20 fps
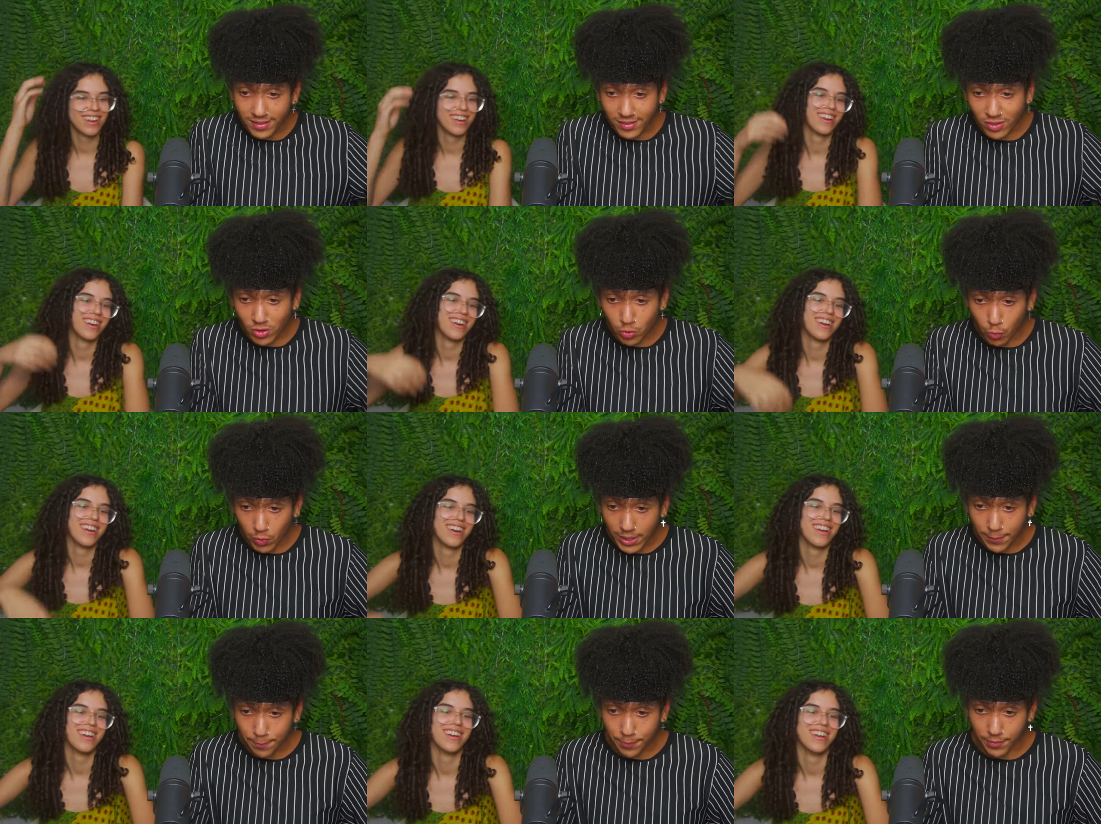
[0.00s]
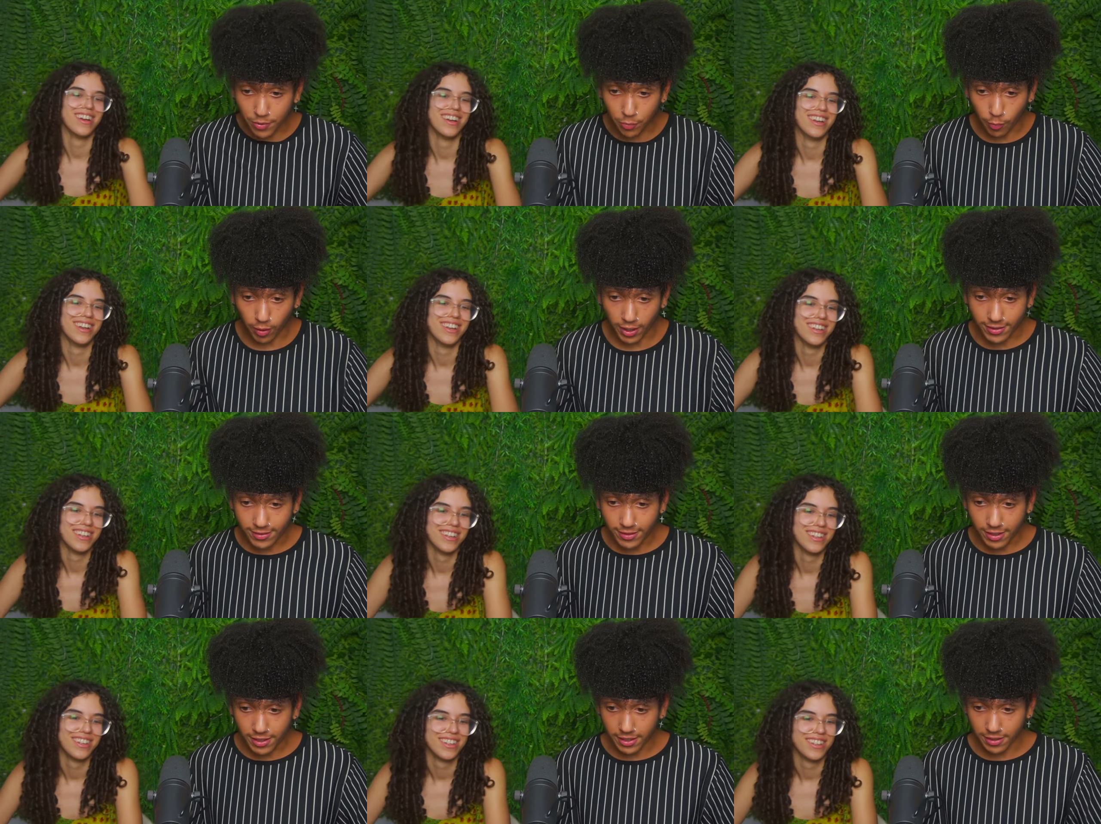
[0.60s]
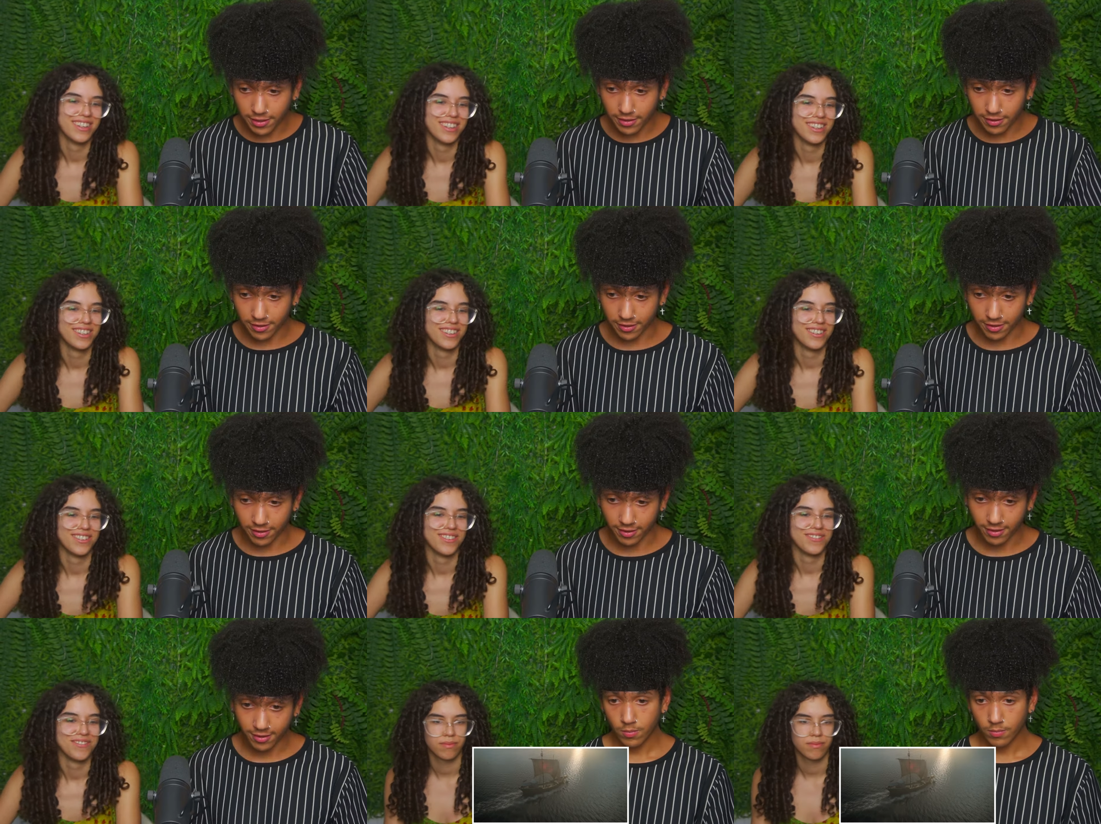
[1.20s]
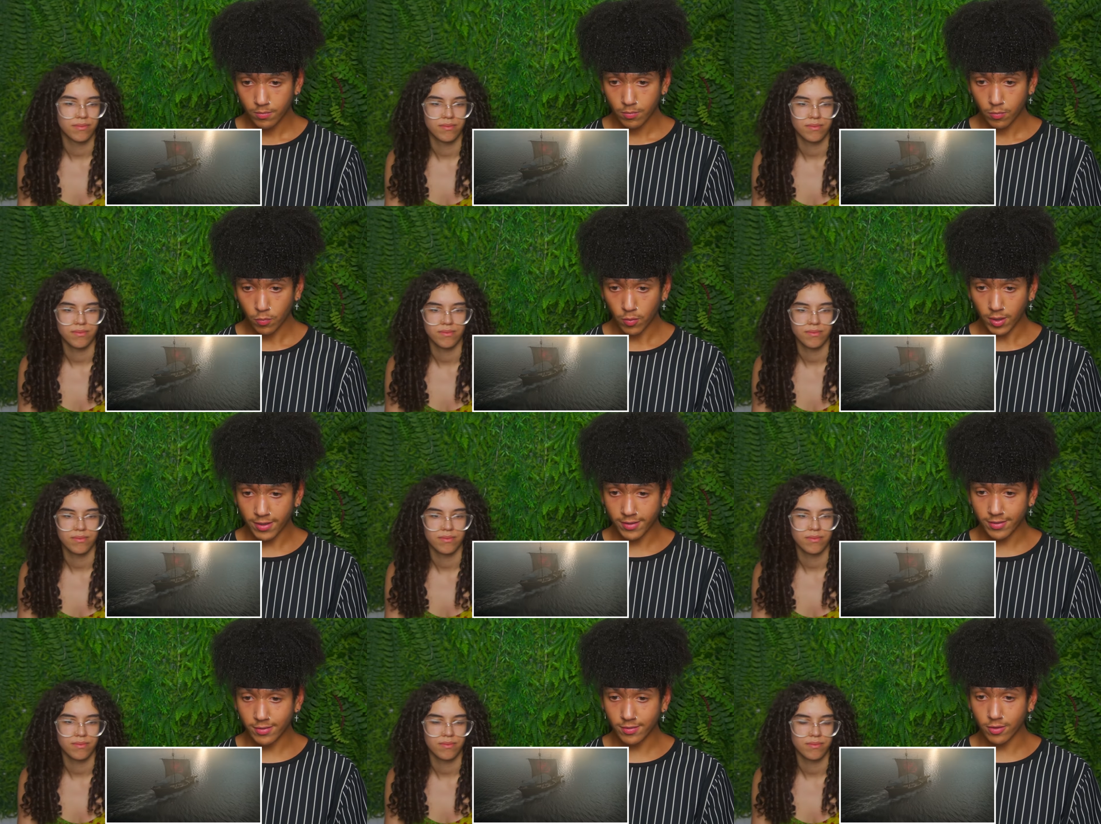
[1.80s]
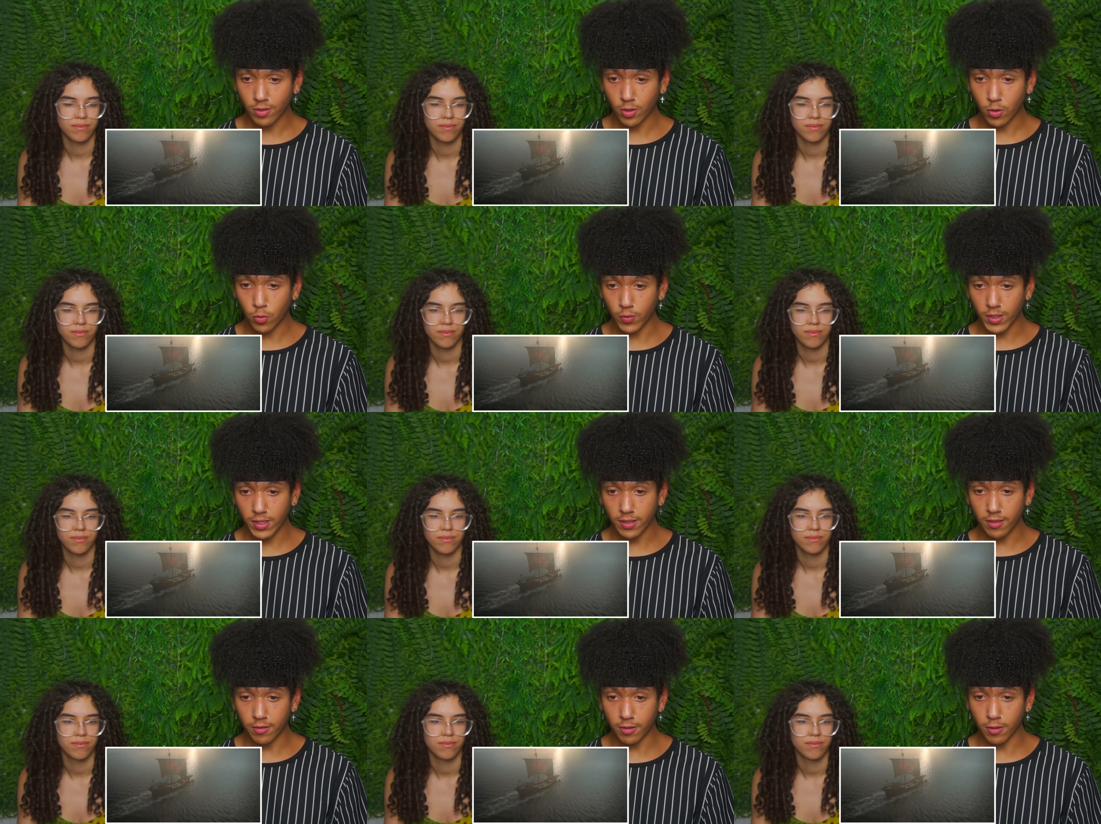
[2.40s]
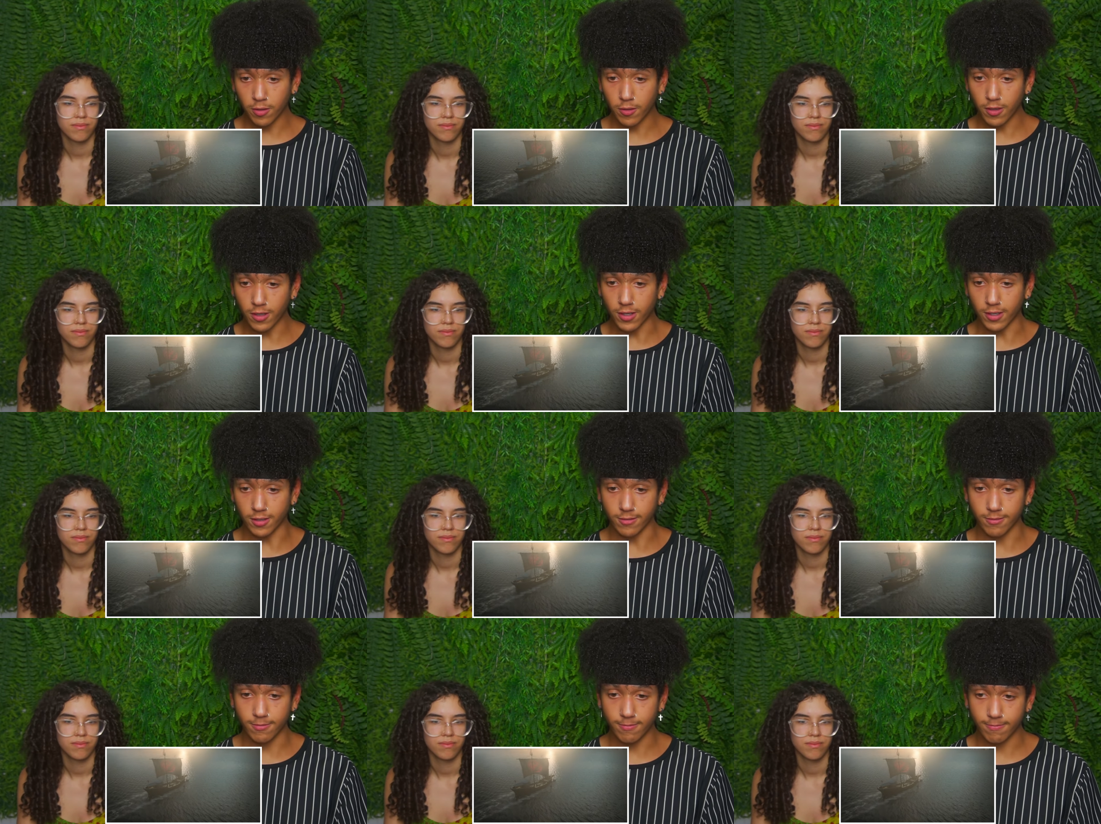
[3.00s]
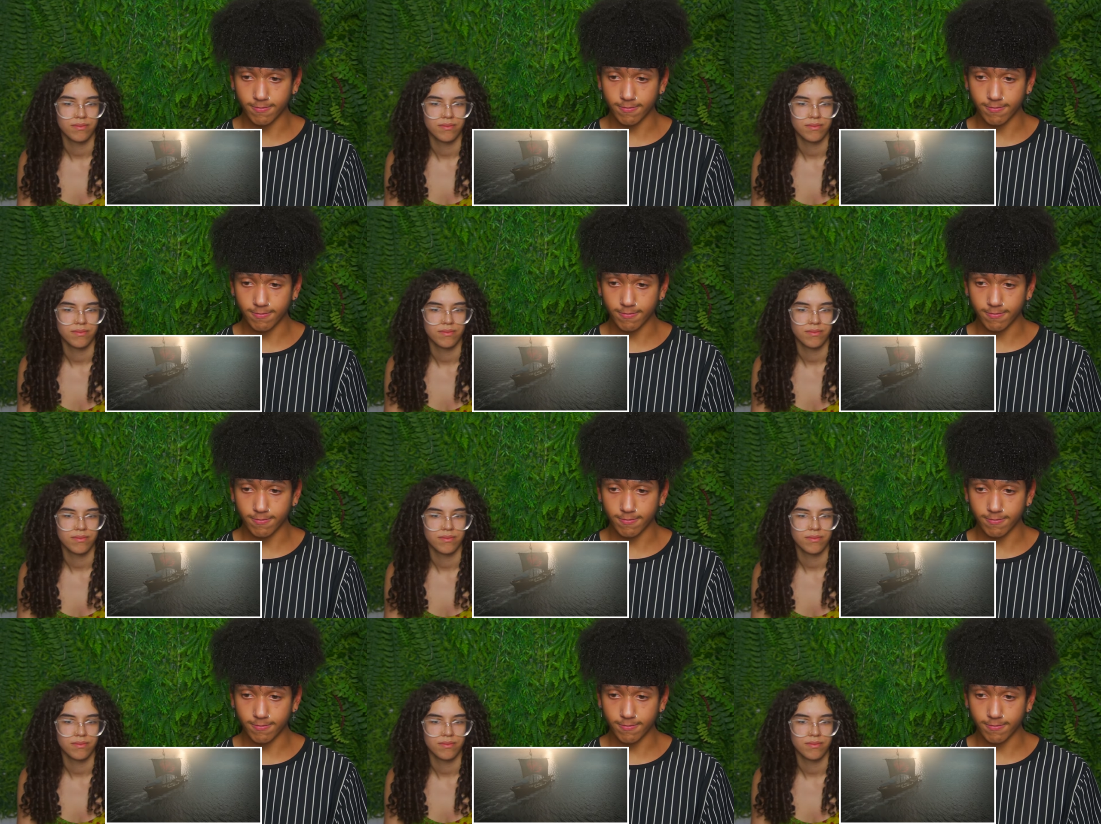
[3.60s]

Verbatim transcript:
Speaker 1: is sweeping right there. Why isn't the queen on a yacht?